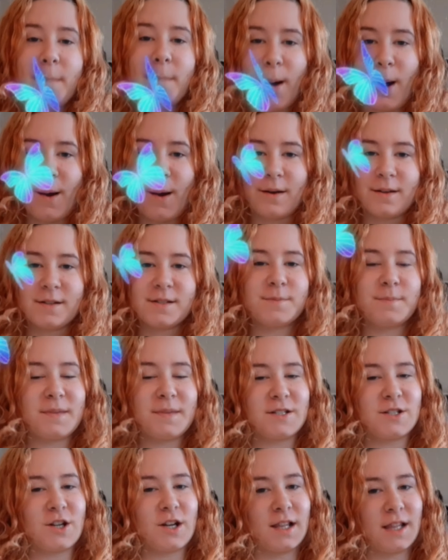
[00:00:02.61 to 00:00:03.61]
Pause,
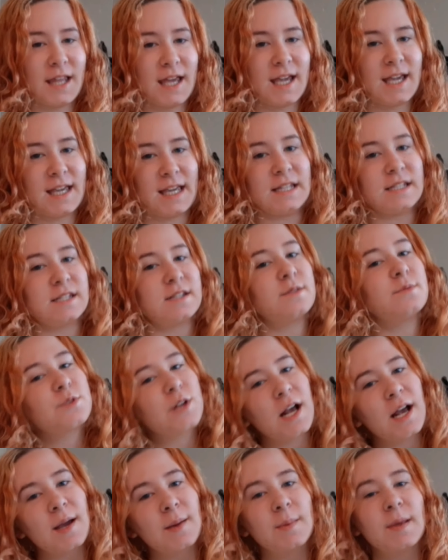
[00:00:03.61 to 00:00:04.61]
make sure to like and
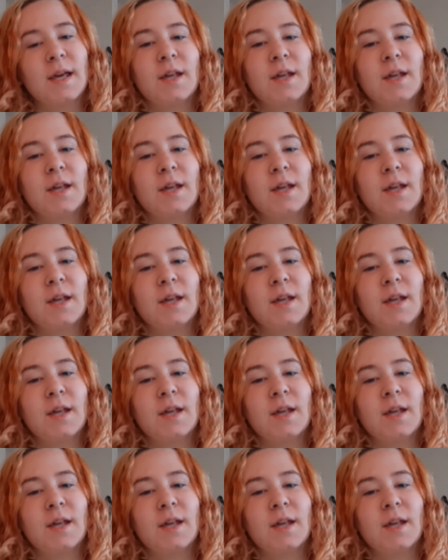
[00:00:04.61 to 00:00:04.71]
subscribe,